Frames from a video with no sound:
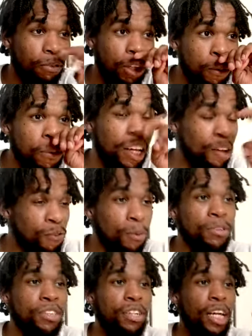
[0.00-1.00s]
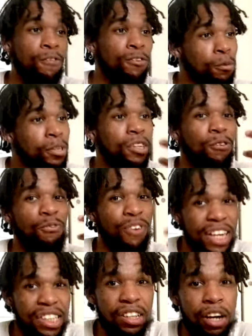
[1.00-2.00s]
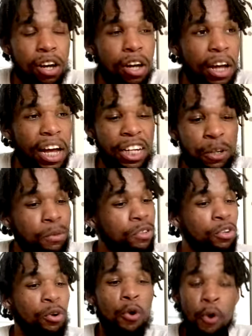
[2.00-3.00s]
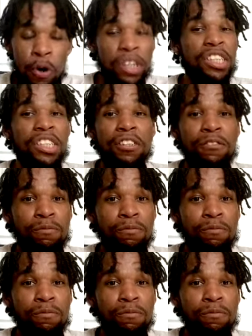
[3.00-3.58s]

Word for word: If it was a race, and you was on a horse,